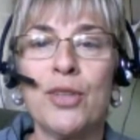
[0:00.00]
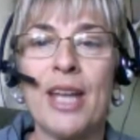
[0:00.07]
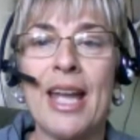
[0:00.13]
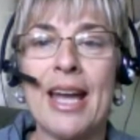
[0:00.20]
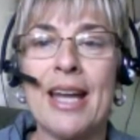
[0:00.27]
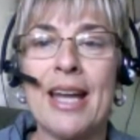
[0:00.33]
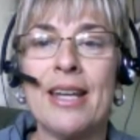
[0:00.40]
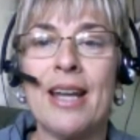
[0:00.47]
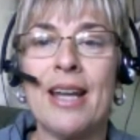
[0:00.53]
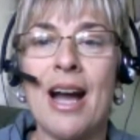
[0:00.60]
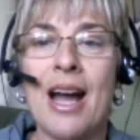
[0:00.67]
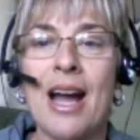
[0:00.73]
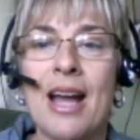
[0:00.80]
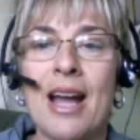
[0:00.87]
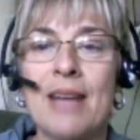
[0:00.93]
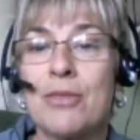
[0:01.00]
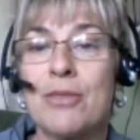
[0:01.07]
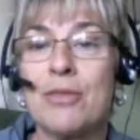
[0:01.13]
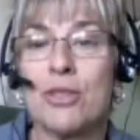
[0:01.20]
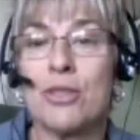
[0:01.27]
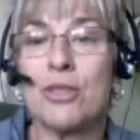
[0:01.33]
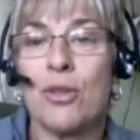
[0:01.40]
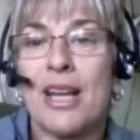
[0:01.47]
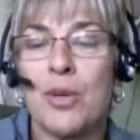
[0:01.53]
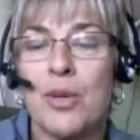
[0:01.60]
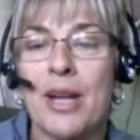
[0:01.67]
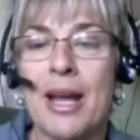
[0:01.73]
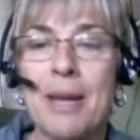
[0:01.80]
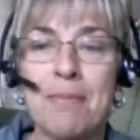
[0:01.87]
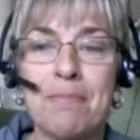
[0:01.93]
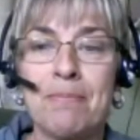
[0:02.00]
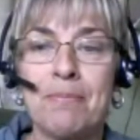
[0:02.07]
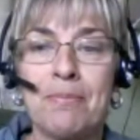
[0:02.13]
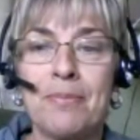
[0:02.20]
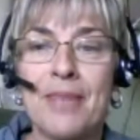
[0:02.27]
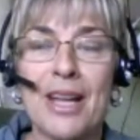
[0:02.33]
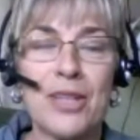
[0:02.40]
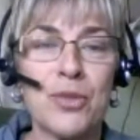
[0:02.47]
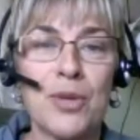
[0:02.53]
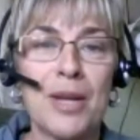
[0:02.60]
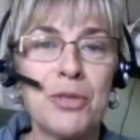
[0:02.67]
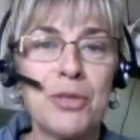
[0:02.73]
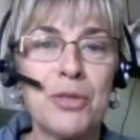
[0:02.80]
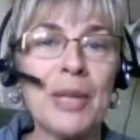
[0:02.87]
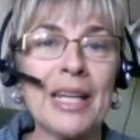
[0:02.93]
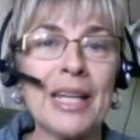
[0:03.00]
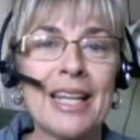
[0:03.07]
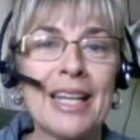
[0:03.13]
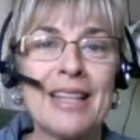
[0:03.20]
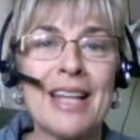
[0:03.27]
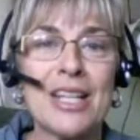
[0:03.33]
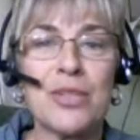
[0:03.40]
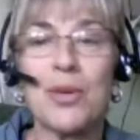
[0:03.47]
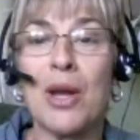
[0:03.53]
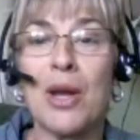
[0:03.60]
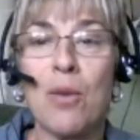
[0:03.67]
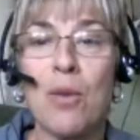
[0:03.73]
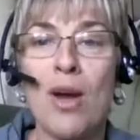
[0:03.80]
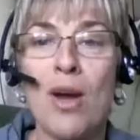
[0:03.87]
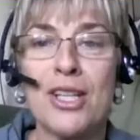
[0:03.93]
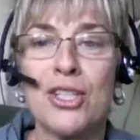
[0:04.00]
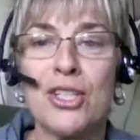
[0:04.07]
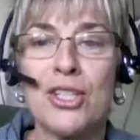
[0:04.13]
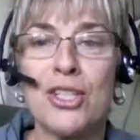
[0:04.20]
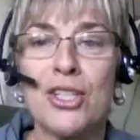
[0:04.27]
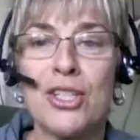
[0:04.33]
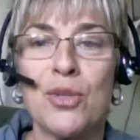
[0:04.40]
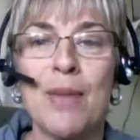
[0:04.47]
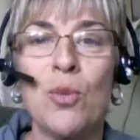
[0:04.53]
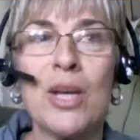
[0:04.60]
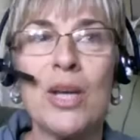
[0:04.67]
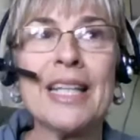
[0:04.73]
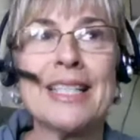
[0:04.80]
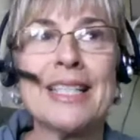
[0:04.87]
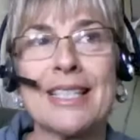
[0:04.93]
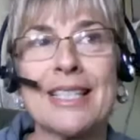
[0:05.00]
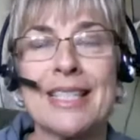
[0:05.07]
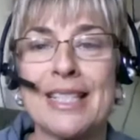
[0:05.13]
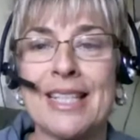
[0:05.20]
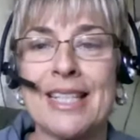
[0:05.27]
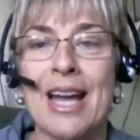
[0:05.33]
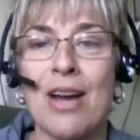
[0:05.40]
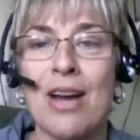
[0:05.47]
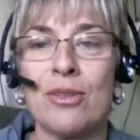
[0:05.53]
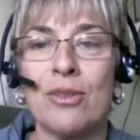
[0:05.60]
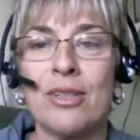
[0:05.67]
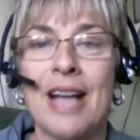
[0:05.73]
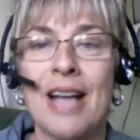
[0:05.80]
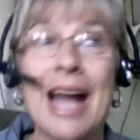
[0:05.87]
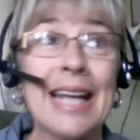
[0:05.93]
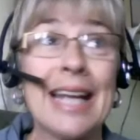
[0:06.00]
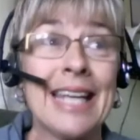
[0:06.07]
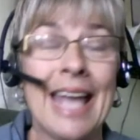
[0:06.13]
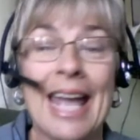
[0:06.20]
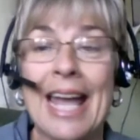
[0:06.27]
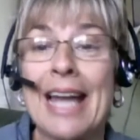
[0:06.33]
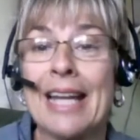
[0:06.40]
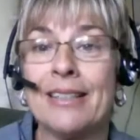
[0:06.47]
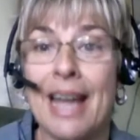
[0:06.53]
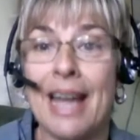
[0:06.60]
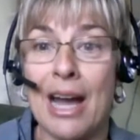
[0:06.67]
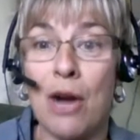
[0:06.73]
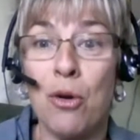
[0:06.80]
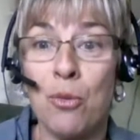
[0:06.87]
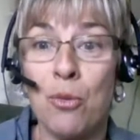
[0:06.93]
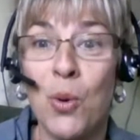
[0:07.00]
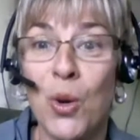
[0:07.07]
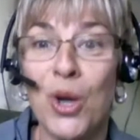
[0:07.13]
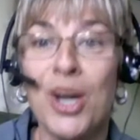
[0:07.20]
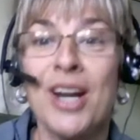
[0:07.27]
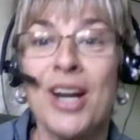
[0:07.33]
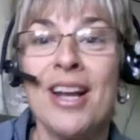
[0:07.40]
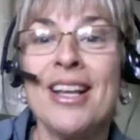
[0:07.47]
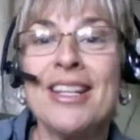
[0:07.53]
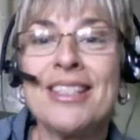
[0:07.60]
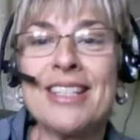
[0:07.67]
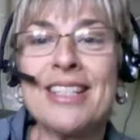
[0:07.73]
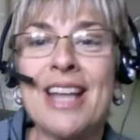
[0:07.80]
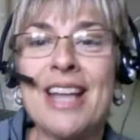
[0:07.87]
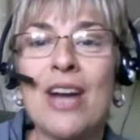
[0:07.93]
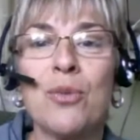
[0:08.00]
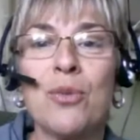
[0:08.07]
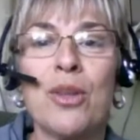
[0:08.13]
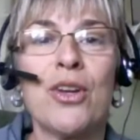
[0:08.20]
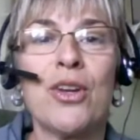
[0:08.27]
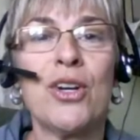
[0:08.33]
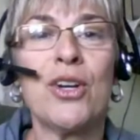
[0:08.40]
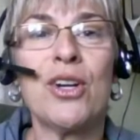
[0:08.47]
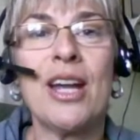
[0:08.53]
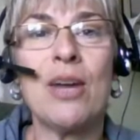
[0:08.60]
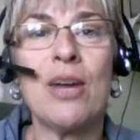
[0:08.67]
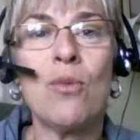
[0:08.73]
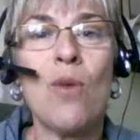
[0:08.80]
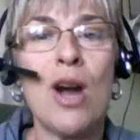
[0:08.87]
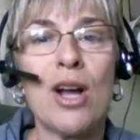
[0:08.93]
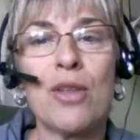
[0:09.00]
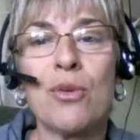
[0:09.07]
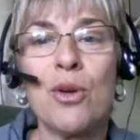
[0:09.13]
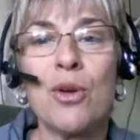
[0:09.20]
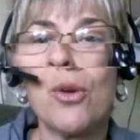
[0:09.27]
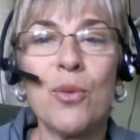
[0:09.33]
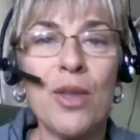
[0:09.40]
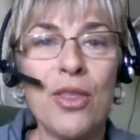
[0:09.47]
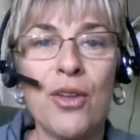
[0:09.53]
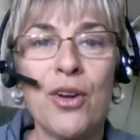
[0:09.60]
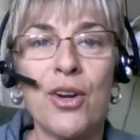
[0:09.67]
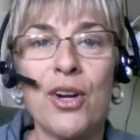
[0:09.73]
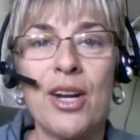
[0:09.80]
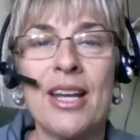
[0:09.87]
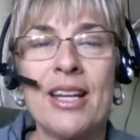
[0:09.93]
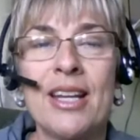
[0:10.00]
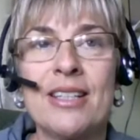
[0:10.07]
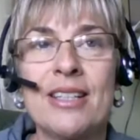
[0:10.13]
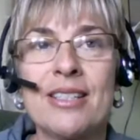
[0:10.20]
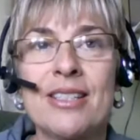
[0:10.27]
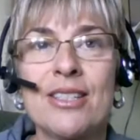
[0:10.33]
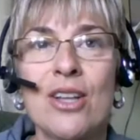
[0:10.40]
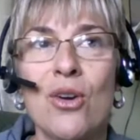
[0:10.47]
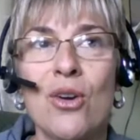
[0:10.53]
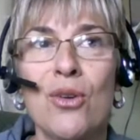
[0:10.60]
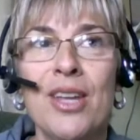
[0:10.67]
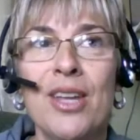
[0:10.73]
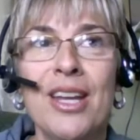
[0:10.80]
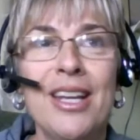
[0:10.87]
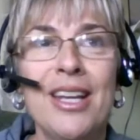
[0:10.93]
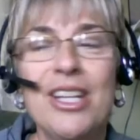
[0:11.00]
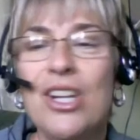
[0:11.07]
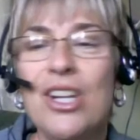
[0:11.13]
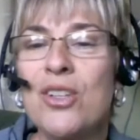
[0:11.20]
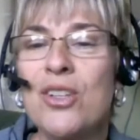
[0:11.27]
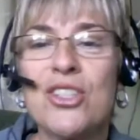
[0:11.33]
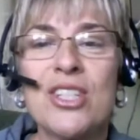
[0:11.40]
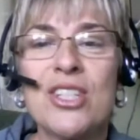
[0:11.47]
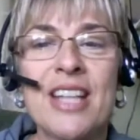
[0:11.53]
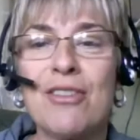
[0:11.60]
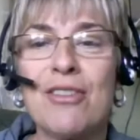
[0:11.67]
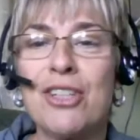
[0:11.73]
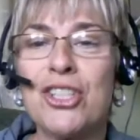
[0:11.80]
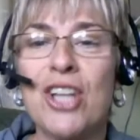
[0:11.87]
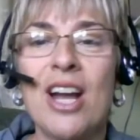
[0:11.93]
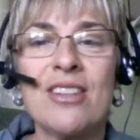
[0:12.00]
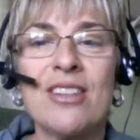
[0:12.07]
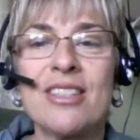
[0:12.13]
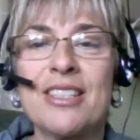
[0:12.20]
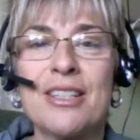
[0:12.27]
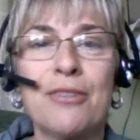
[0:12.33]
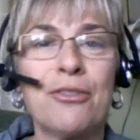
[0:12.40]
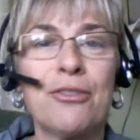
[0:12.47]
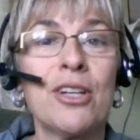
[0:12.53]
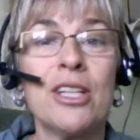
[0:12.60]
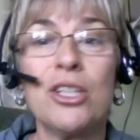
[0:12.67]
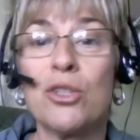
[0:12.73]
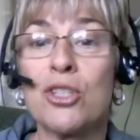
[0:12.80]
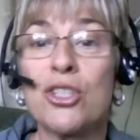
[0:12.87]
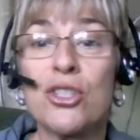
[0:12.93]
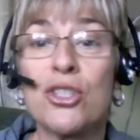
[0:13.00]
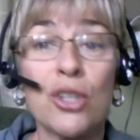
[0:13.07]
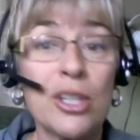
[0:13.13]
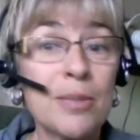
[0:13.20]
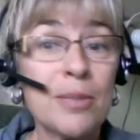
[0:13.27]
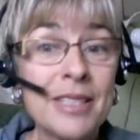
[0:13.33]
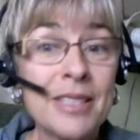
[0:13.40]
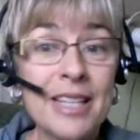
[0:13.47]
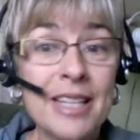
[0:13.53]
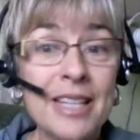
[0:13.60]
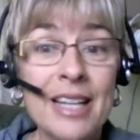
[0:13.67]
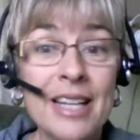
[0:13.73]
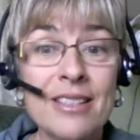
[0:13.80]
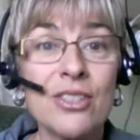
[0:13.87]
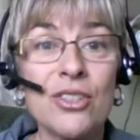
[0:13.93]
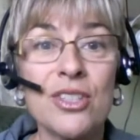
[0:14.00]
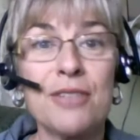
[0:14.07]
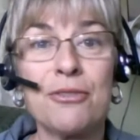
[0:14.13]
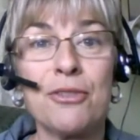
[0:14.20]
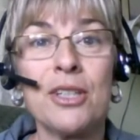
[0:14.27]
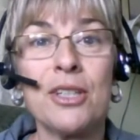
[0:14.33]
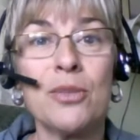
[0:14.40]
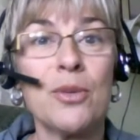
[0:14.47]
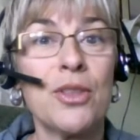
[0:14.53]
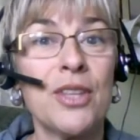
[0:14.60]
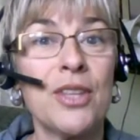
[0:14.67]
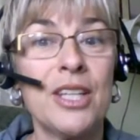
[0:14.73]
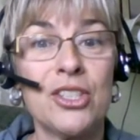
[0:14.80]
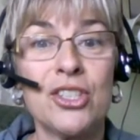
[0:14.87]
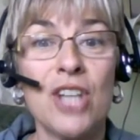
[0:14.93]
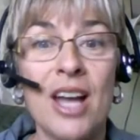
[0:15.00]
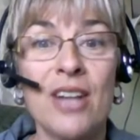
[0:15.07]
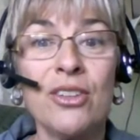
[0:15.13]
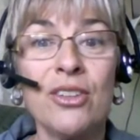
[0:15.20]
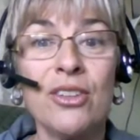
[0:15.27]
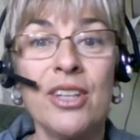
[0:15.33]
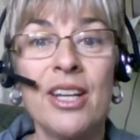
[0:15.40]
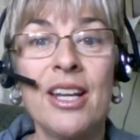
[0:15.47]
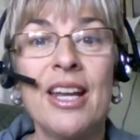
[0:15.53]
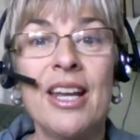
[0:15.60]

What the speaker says: and so that's what I'm doing, and that's what I wanted to do, and I'm willing to sit down. I can now sit down with her and walk through it with her. And so, it's just every child's different. Your circumstances are different with each child,